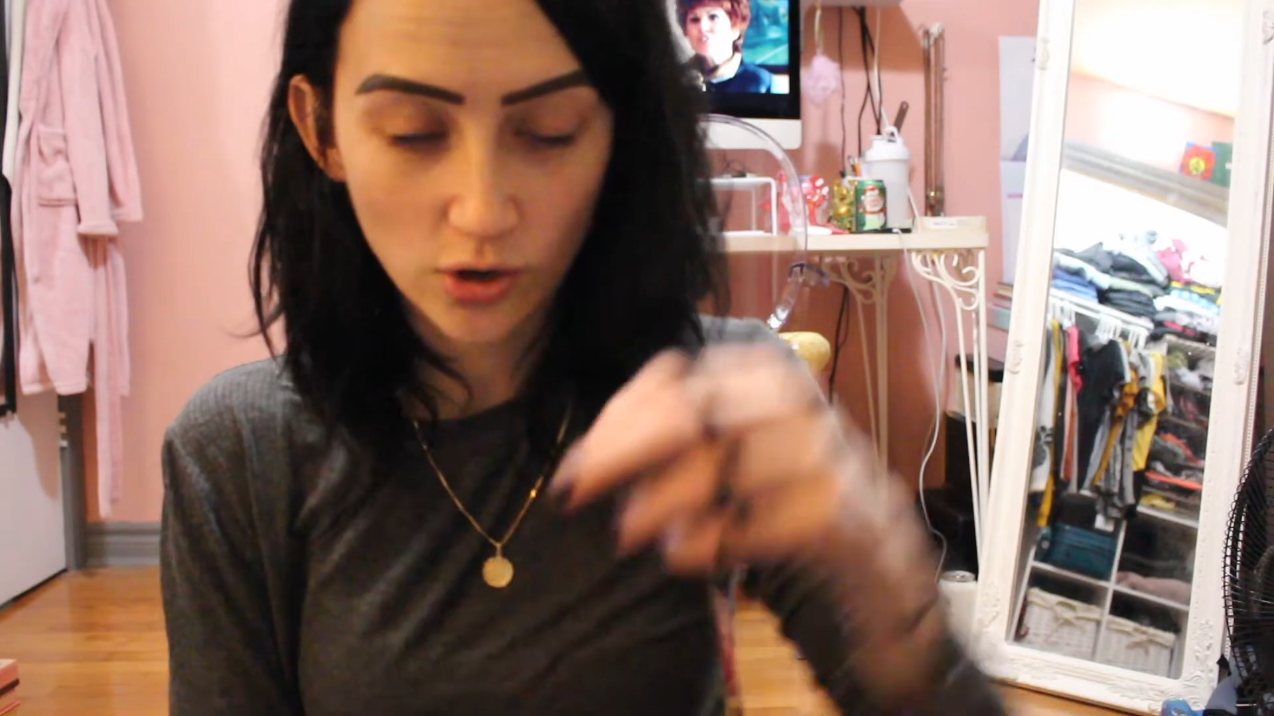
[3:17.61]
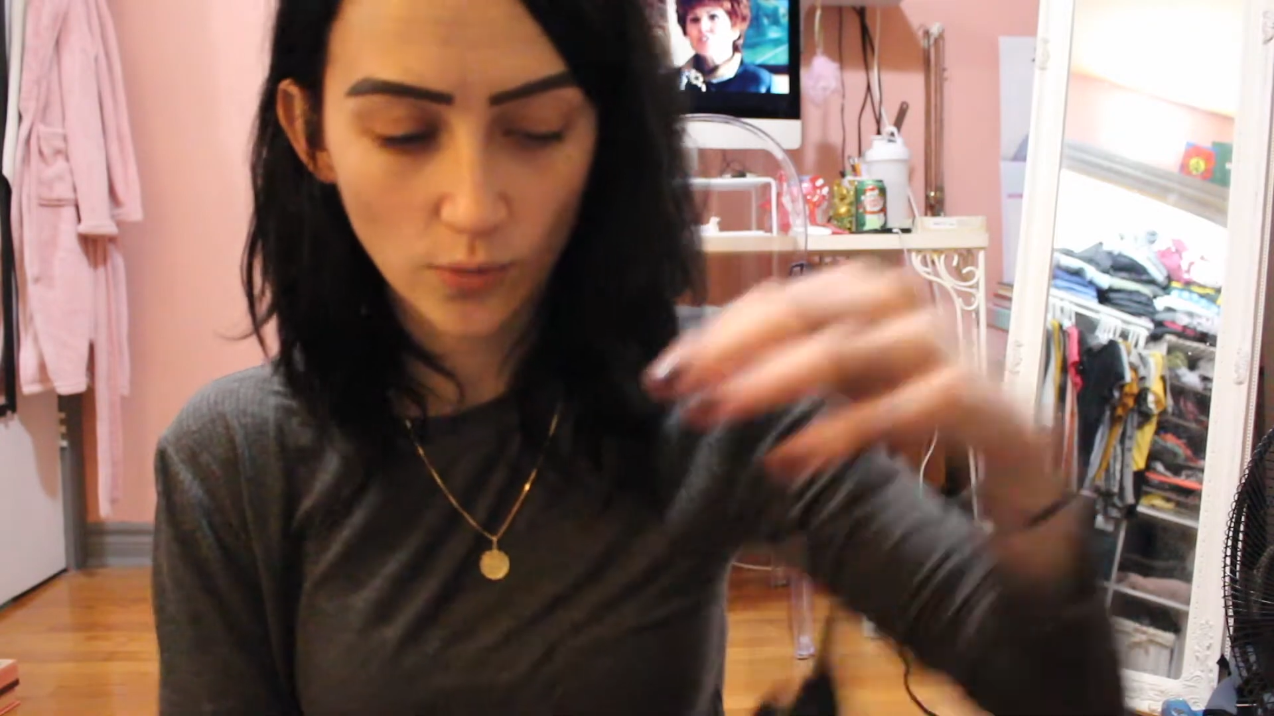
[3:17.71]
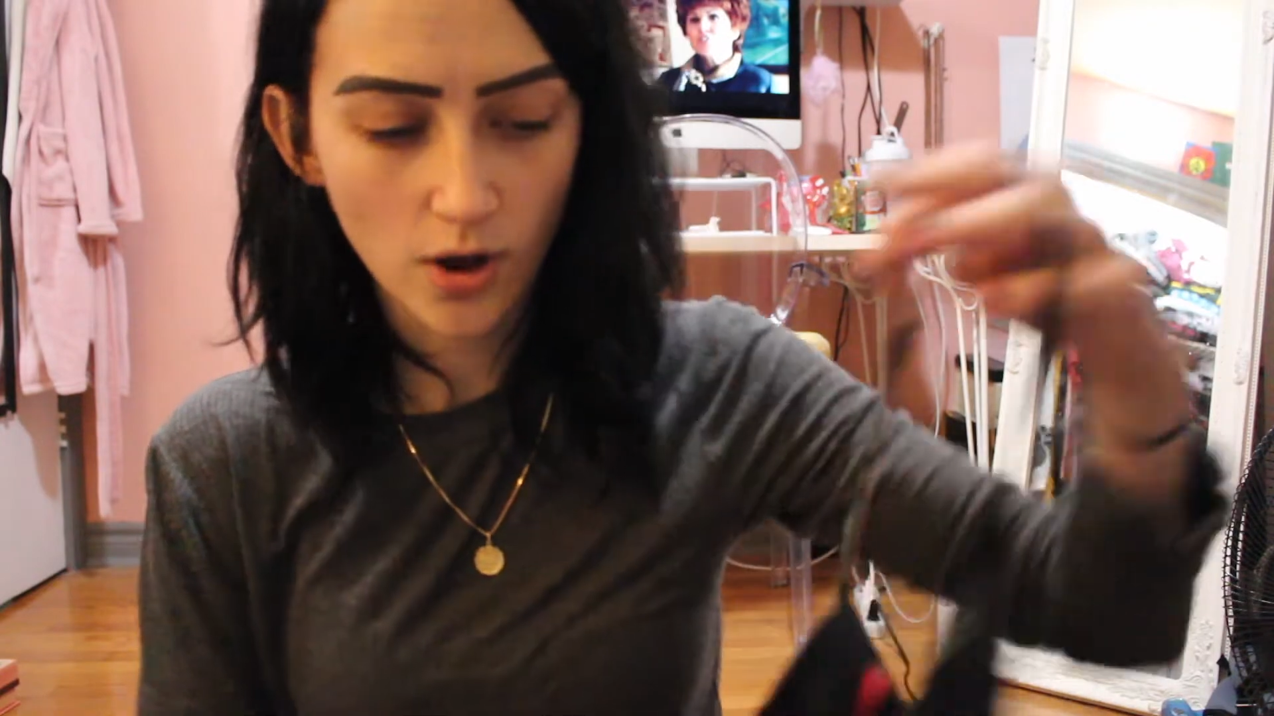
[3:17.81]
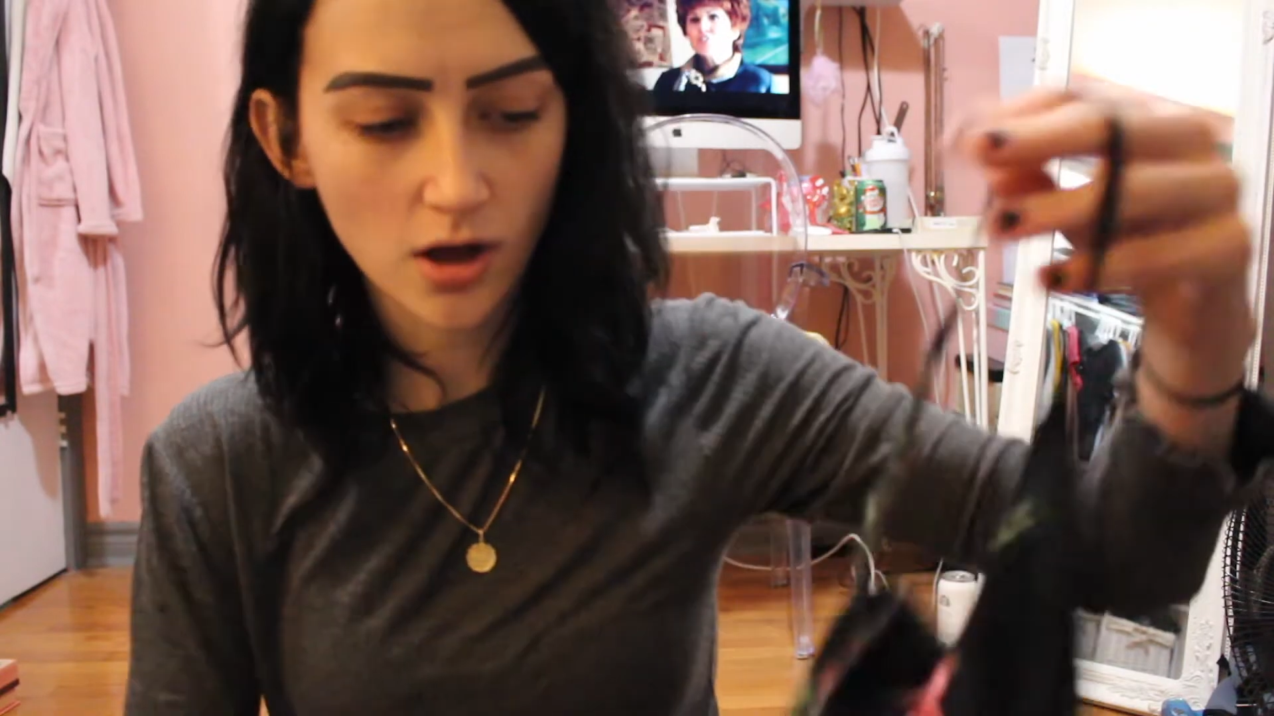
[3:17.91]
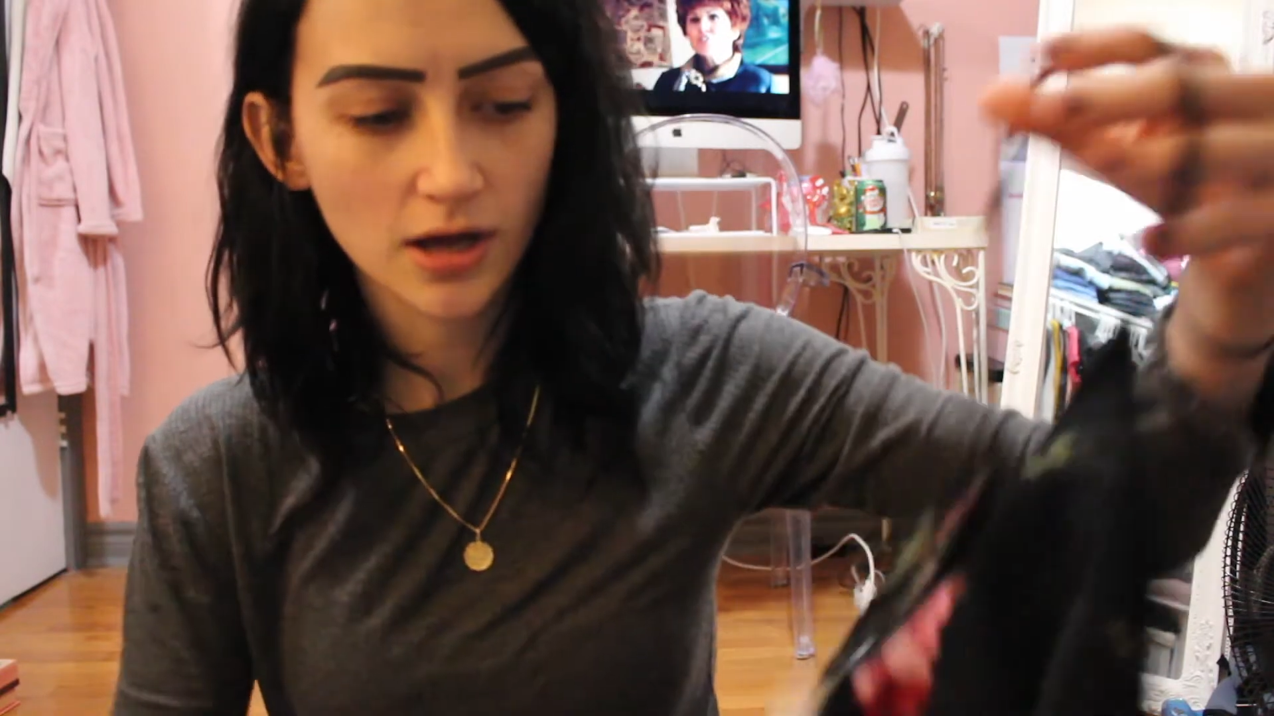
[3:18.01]

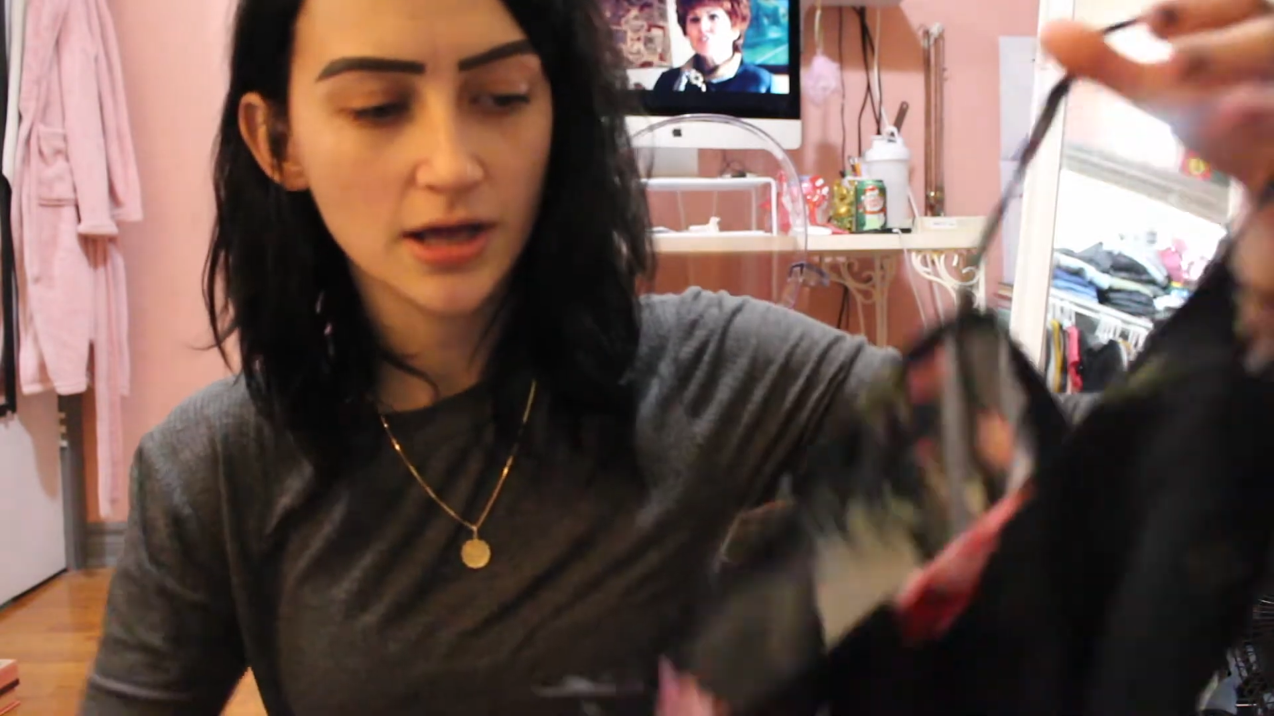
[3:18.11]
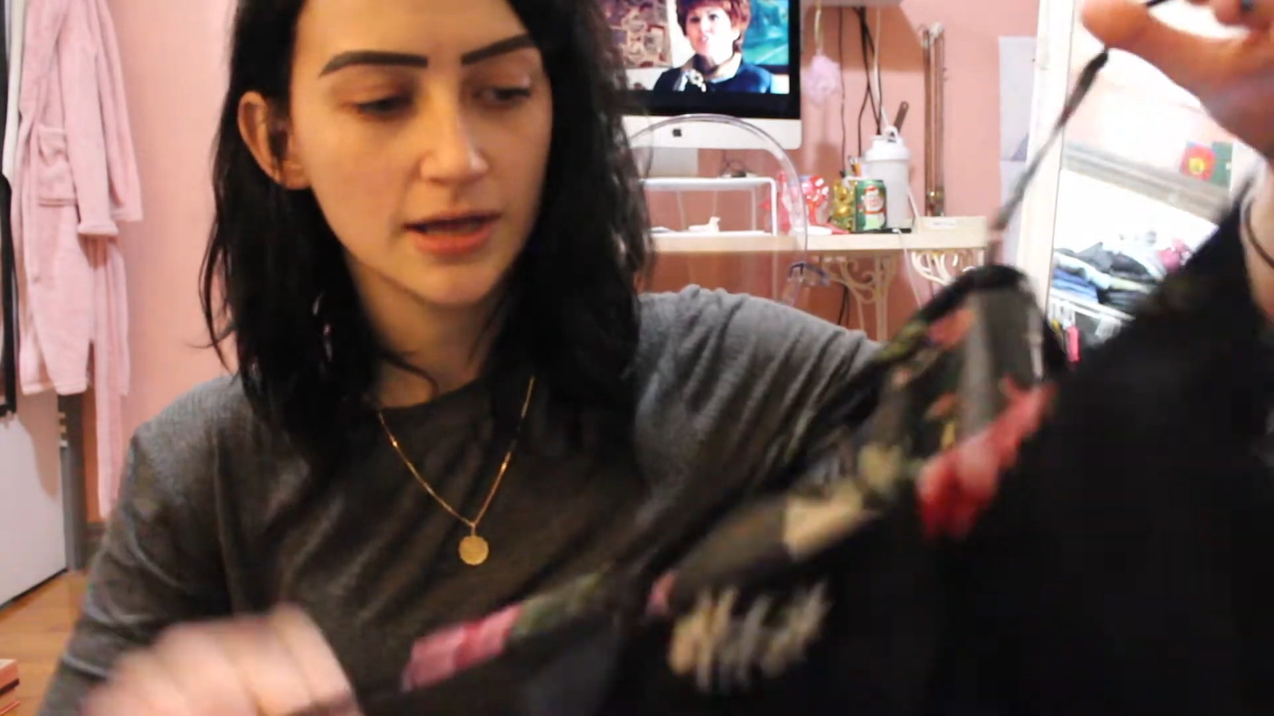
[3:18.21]
go wrong.